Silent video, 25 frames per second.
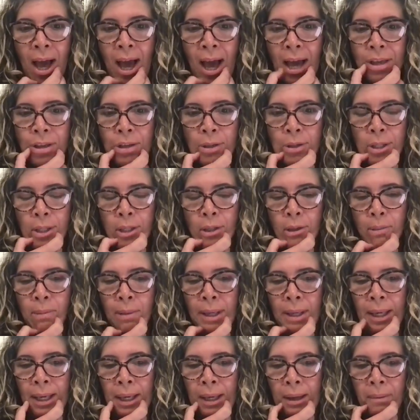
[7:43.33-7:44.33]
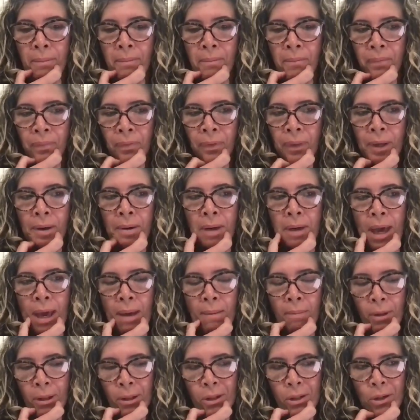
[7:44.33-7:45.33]
I used to be
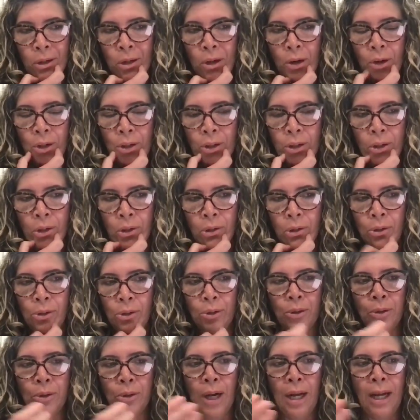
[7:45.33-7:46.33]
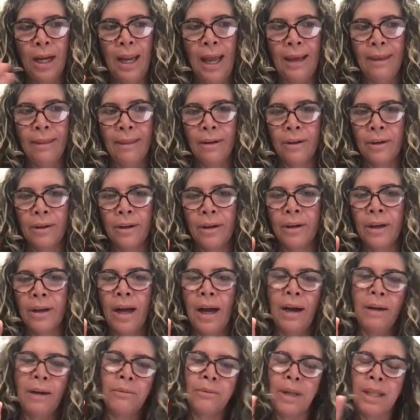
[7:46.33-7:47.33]
able to go to like their
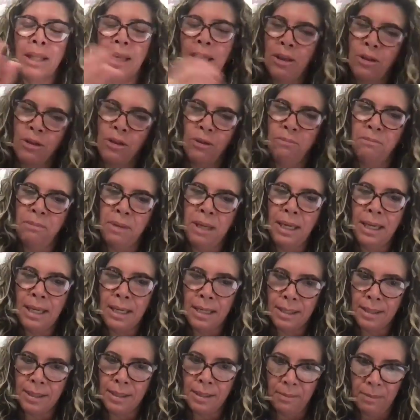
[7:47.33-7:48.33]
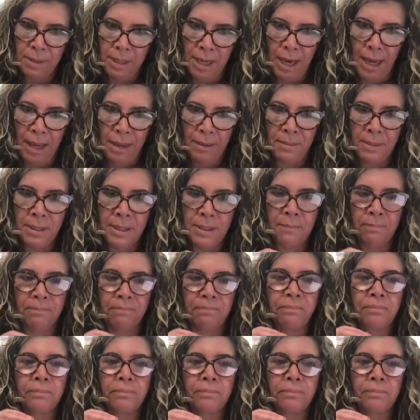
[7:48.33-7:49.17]
radiation meetings sometimes